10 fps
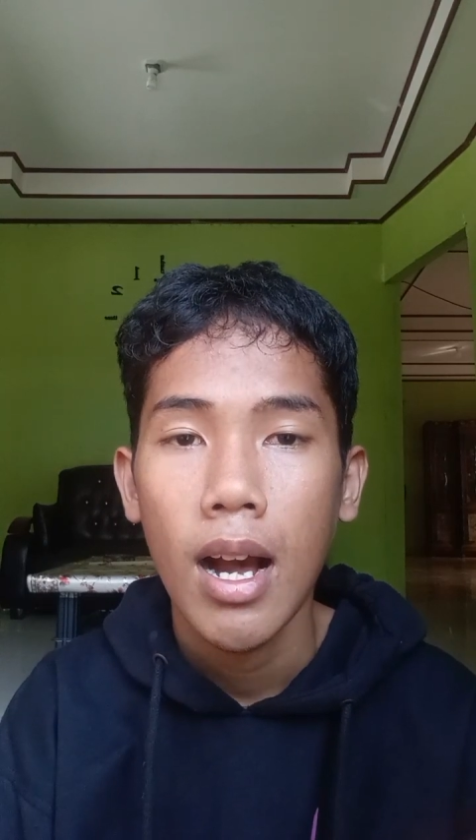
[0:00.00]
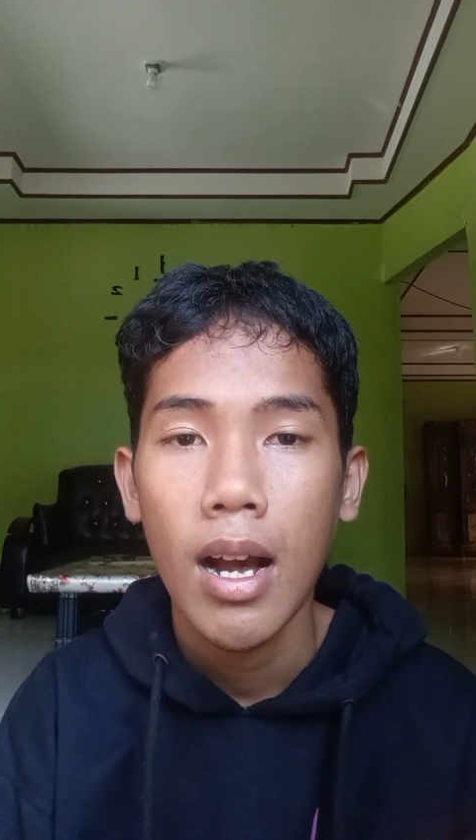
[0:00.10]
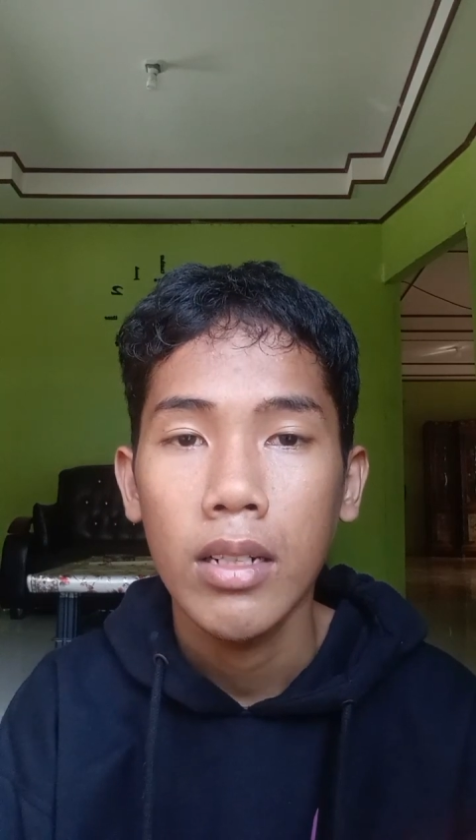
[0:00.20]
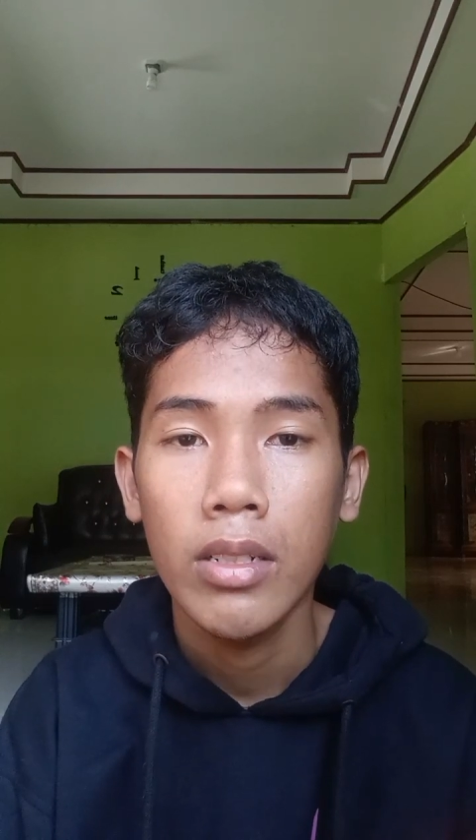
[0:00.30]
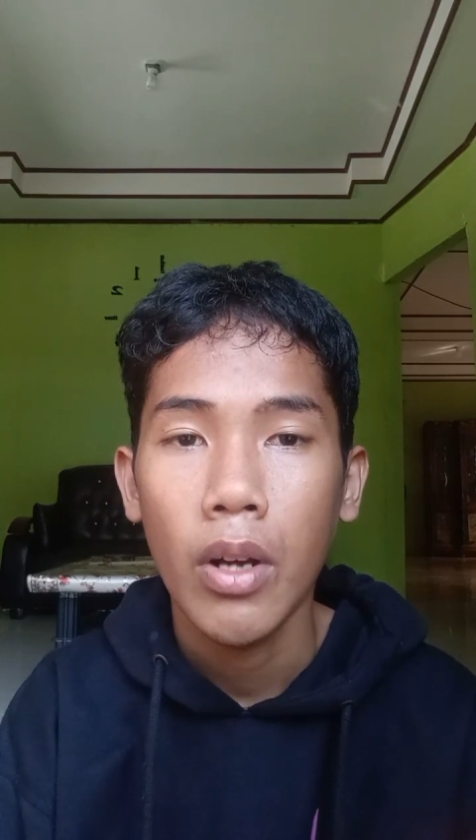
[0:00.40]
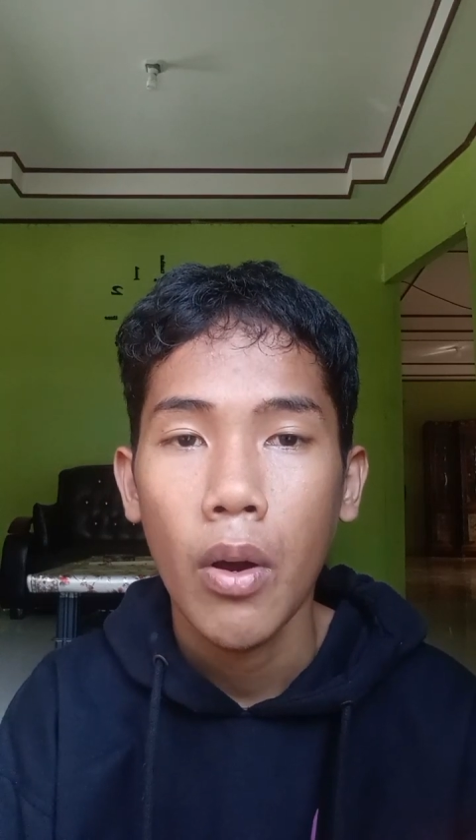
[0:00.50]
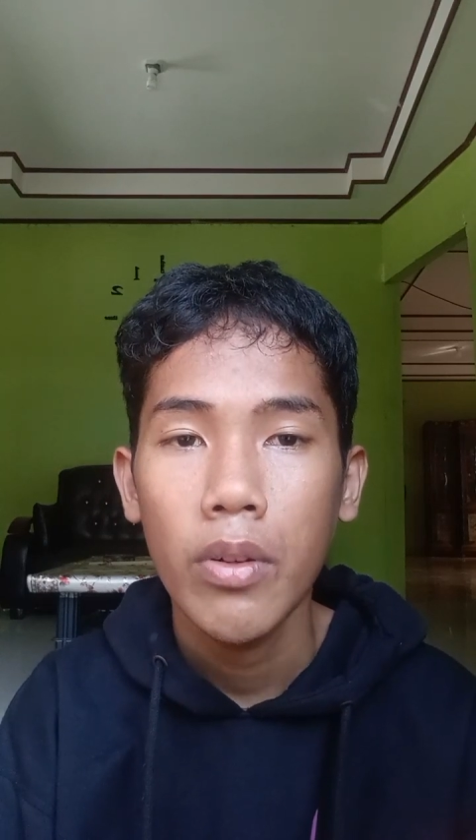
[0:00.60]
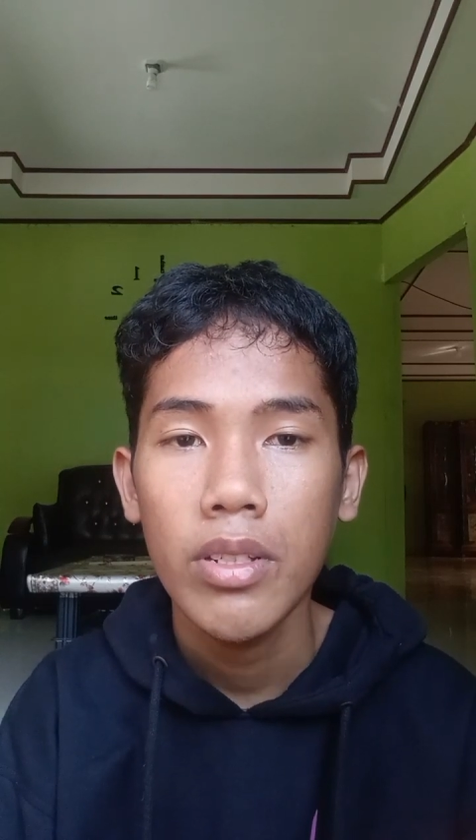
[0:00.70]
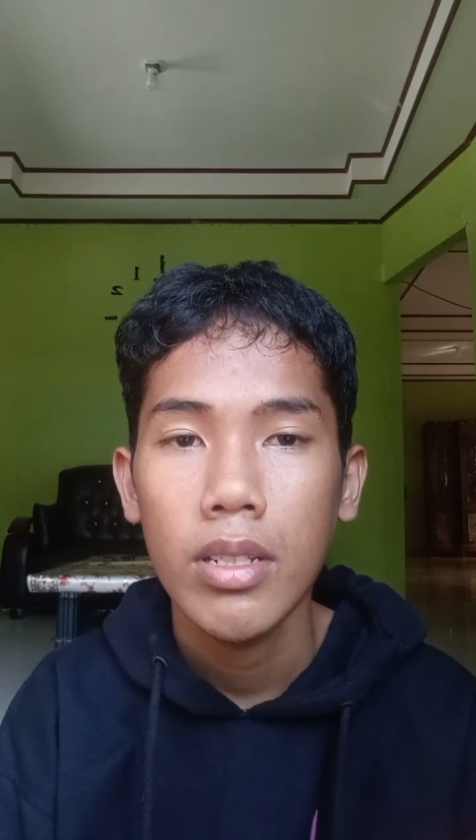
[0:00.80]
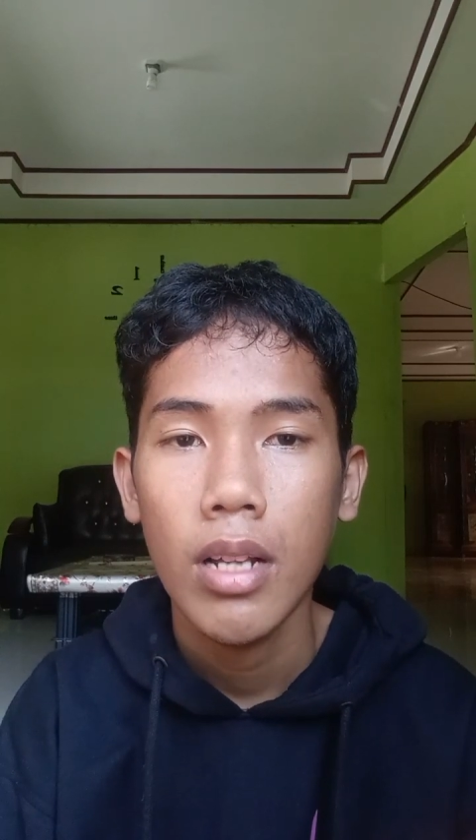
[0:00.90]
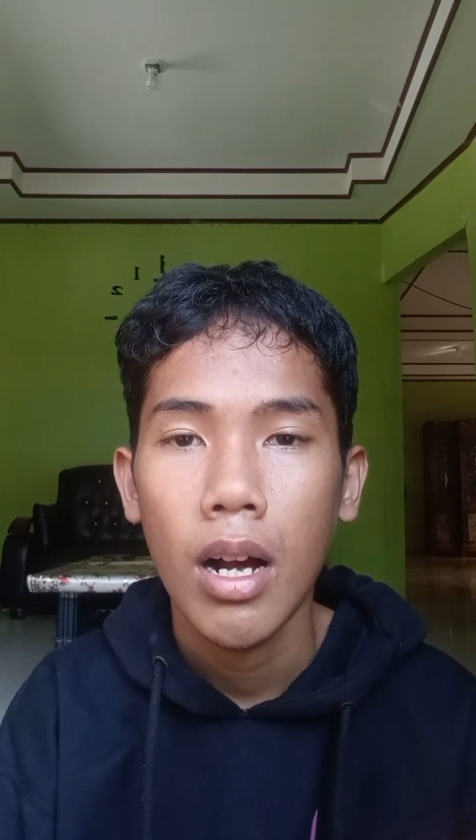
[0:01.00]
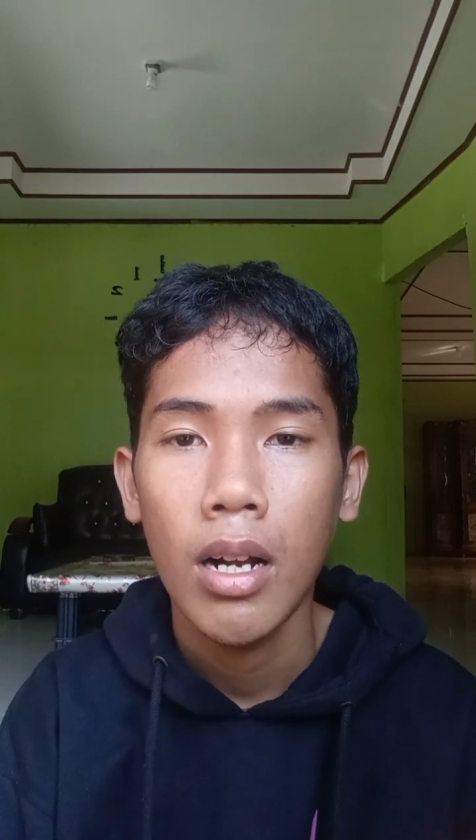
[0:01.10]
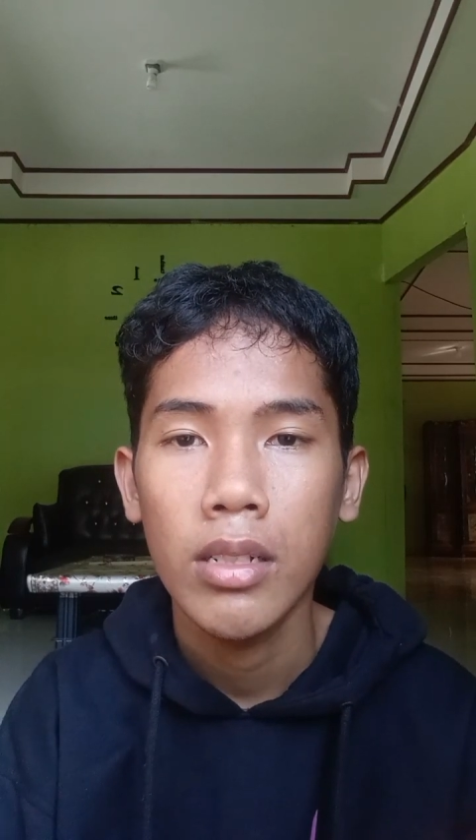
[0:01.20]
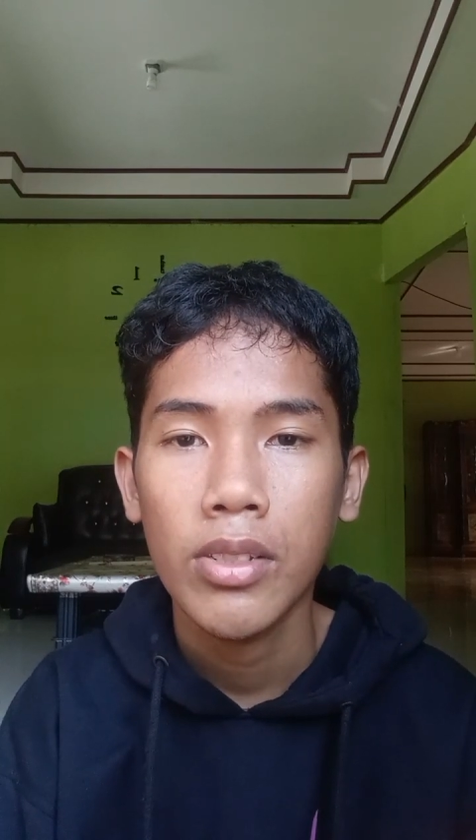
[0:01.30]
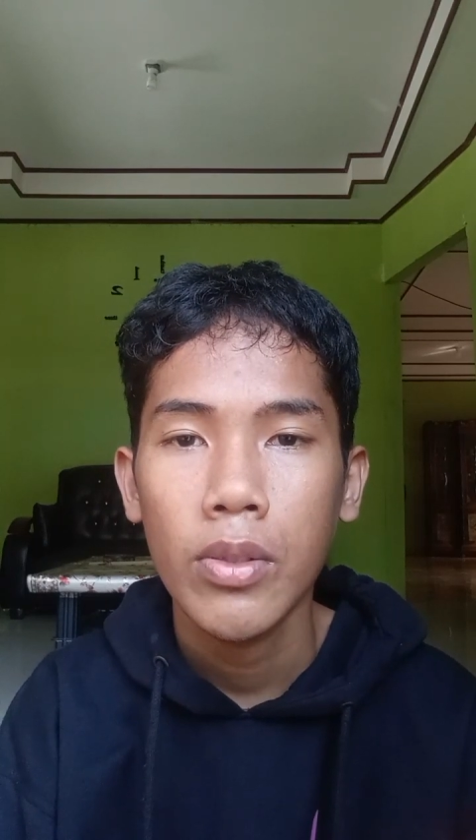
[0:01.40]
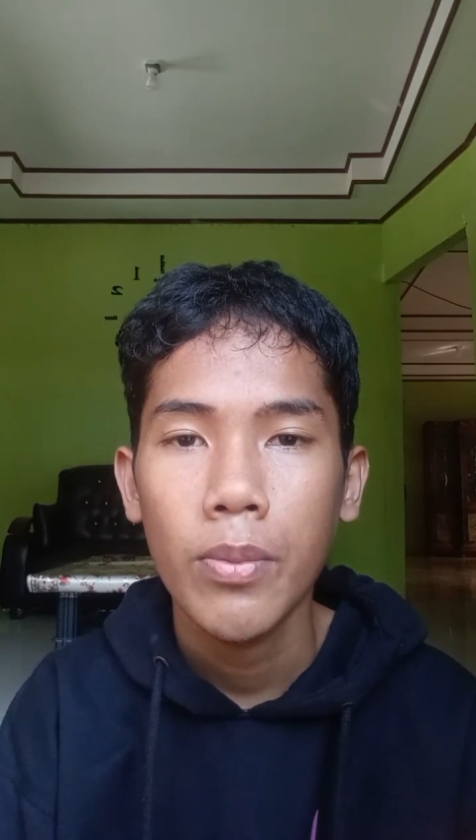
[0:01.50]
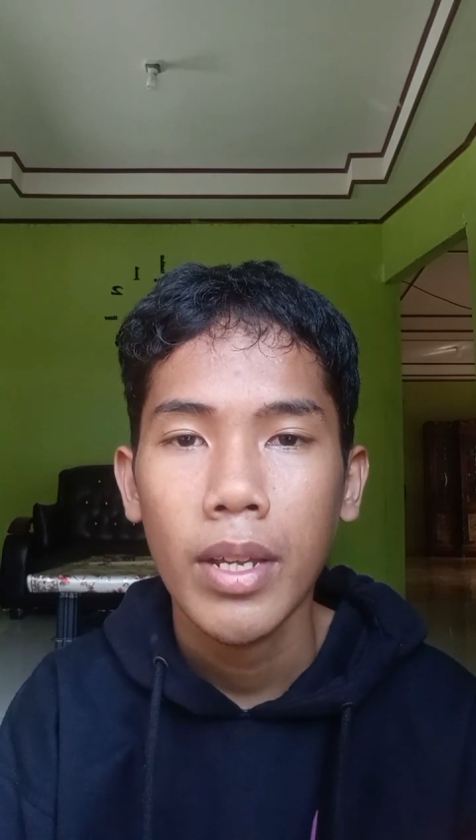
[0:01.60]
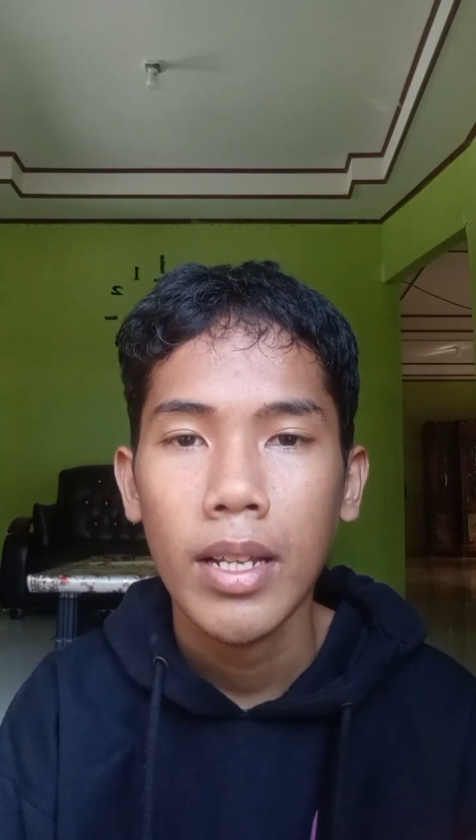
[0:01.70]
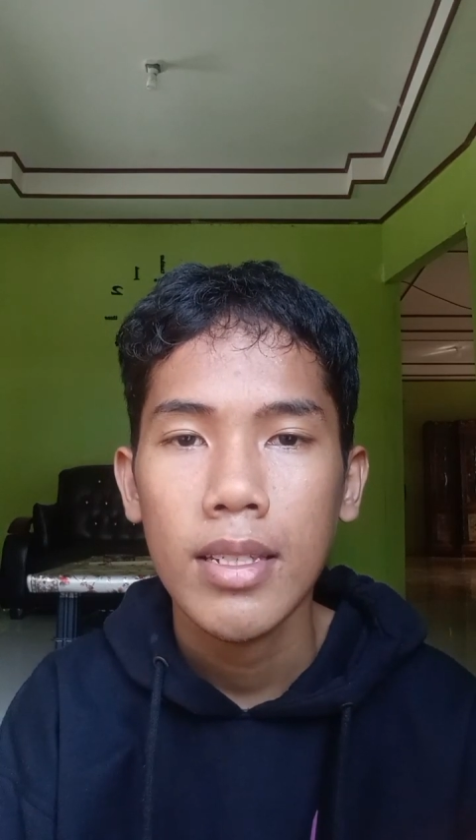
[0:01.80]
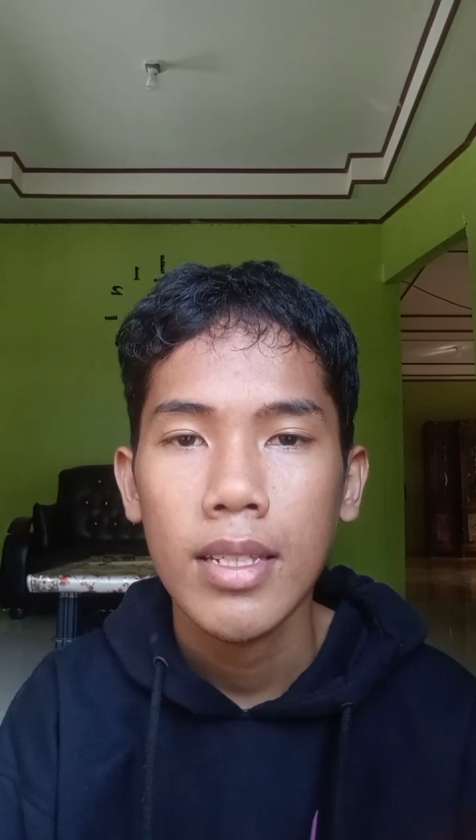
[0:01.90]
outdoors also
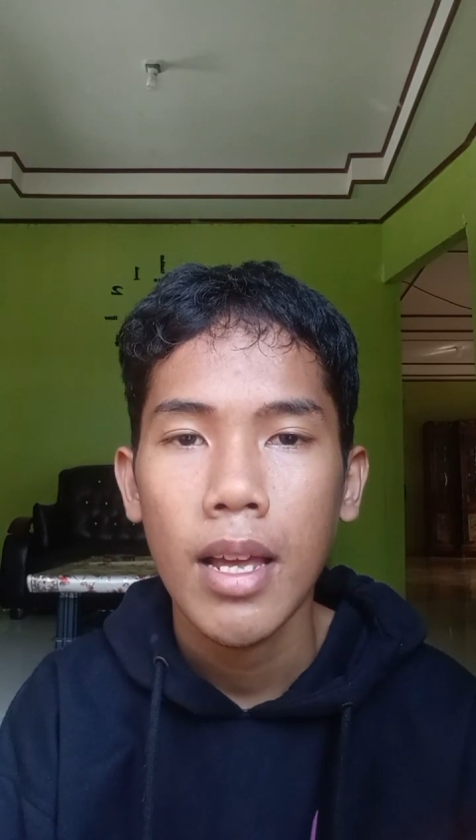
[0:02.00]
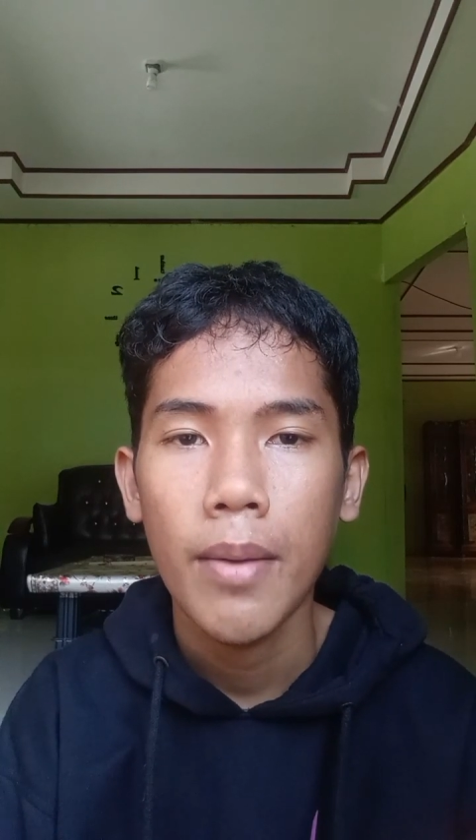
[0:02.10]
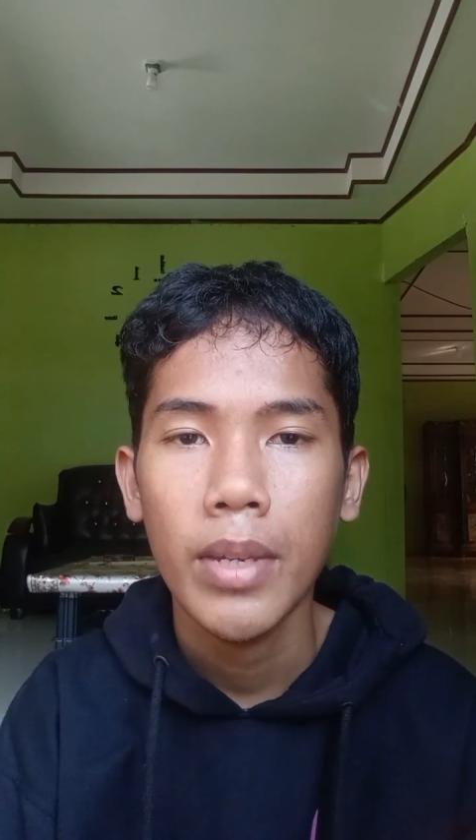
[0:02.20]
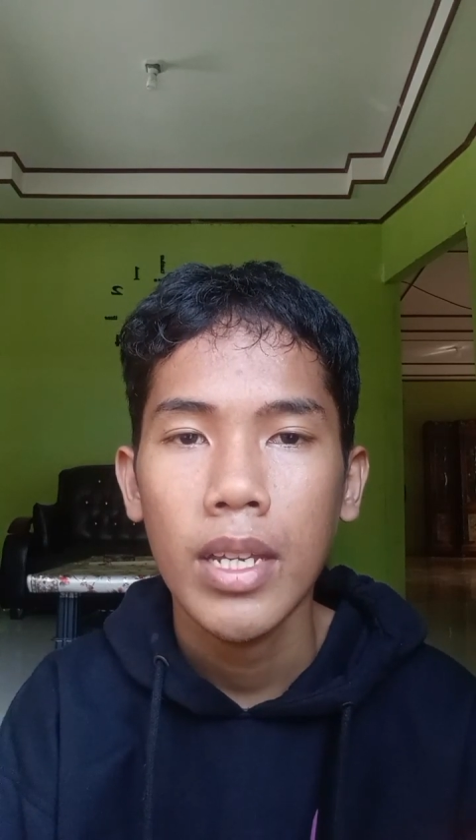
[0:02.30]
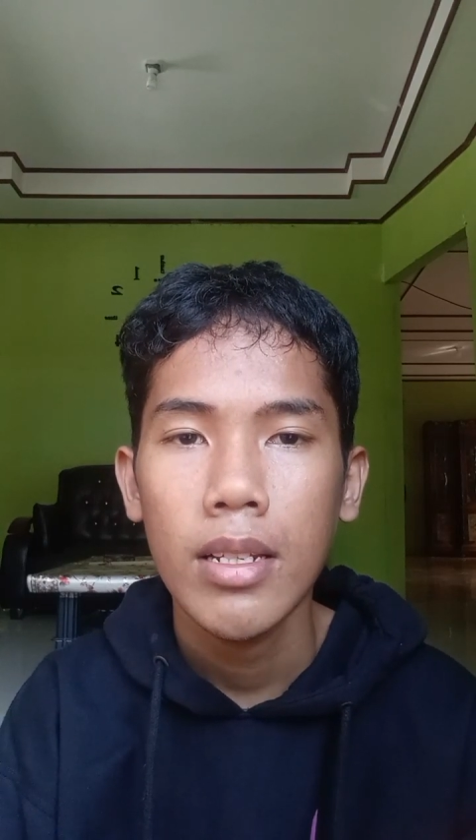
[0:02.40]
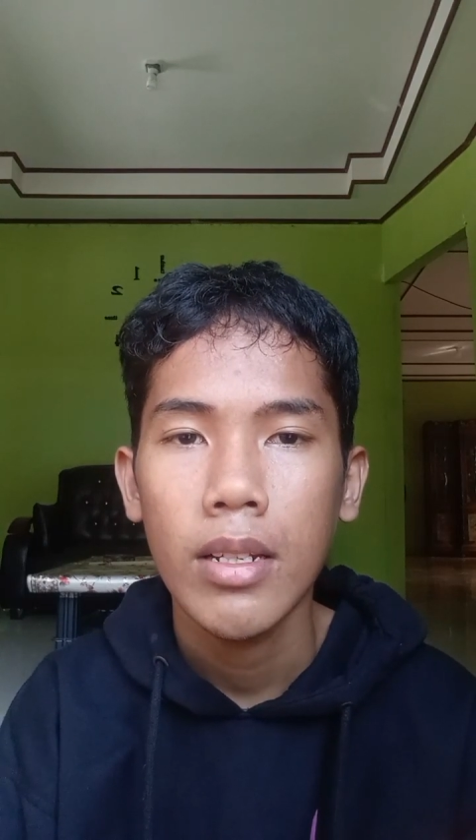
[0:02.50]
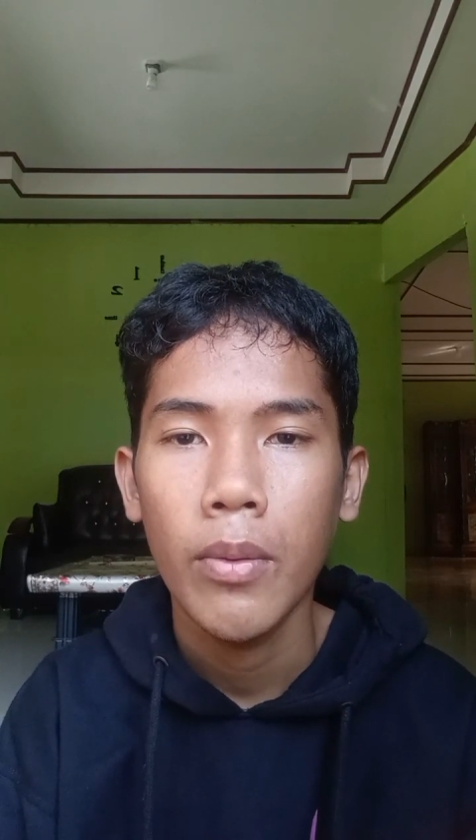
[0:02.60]
means that men,